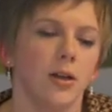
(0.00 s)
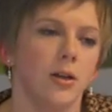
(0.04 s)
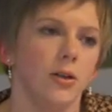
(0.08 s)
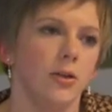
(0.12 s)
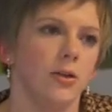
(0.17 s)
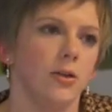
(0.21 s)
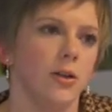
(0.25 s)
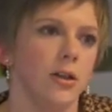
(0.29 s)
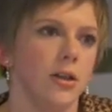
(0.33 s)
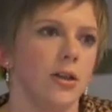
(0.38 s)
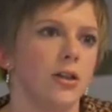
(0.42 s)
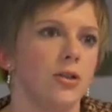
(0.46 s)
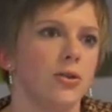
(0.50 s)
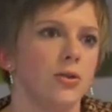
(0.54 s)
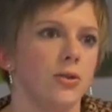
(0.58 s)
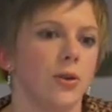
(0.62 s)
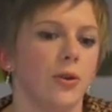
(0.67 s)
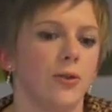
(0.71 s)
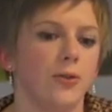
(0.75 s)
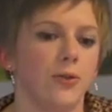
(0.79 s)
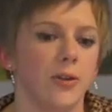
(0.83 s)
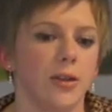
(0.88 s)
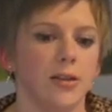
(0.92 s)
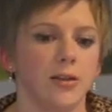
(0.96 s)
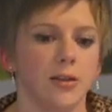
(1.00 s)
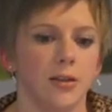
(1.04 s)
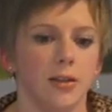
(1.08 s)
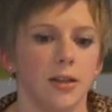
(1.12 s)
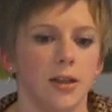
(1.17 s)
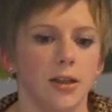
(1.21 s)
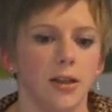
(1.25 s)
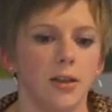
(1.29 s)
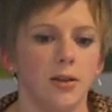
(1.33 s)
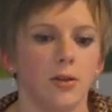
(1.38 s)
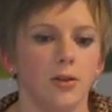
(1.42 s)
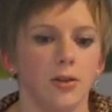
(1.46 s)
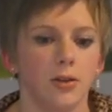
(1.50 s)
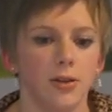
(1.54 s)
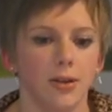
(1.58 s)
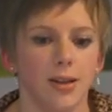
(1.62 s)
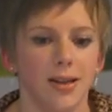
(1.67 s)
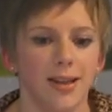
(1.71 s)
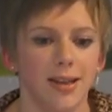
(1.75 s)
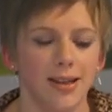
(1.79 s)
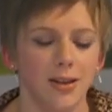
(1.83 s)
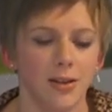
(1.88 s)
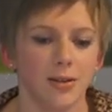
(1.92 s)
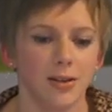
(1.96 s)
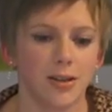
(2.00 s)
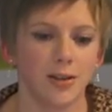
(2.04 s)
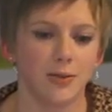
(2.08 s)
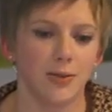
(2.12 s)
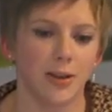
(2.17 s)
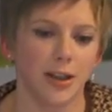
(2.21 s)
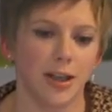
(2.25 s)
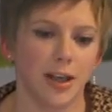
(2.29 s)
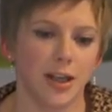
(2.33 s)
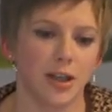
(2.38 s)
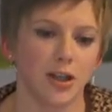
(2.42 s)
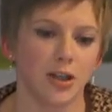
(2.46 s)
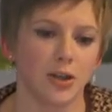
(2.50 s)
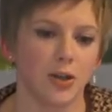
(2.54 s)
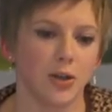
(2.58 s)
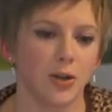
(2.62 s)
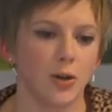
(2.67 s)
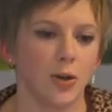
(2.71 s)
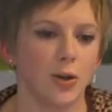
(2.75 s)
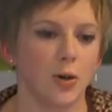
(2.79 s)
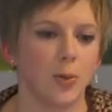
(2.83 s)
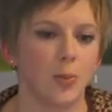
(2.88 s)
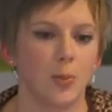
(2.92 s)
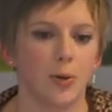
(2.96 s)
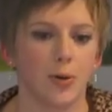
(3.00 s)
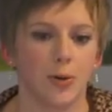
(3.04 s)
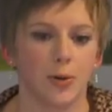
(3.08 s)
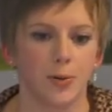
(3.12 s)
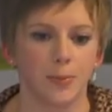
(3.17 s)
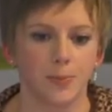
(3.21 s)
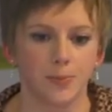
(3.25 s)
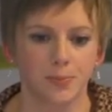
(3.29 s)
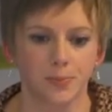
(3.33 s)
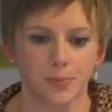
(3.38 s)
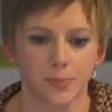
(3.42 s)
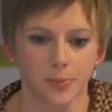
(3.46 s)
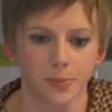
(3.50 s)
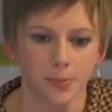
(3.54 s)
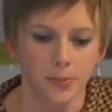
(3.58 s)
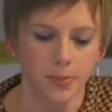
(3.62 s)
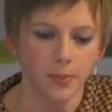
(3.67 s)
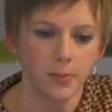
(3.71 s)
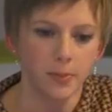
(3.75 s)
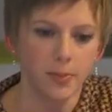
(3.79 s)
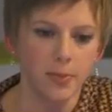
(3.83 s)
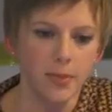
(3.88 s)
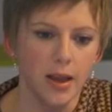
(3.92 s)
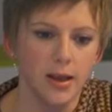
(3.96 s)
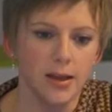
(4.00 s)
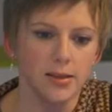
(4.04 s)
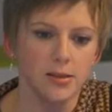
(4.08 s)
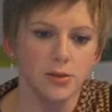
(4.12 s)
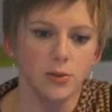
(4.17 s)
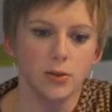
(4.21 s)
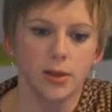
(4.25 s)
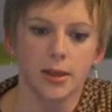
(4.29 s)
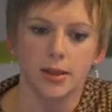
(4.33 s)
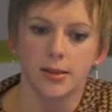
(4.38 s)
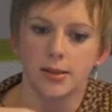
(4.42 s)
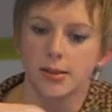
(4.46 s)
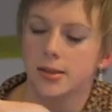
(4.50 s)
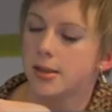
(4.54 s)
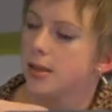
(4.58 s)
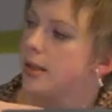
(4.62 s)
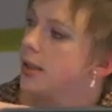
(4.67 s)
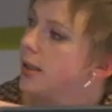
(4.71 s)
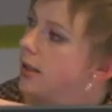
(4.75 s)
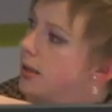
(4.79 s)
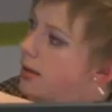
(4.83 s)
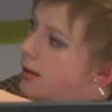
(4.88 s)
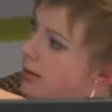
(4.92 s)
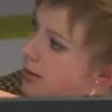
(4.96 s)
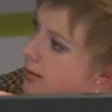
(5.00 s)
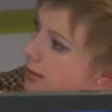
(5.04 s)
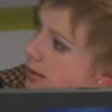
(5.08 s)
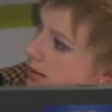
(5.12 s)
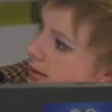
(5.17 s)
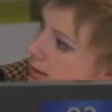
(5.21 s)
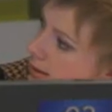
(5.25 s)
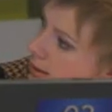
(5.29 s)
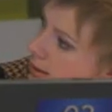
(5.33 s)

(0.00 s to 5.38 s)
you need to affix the identification number. As you can see, it's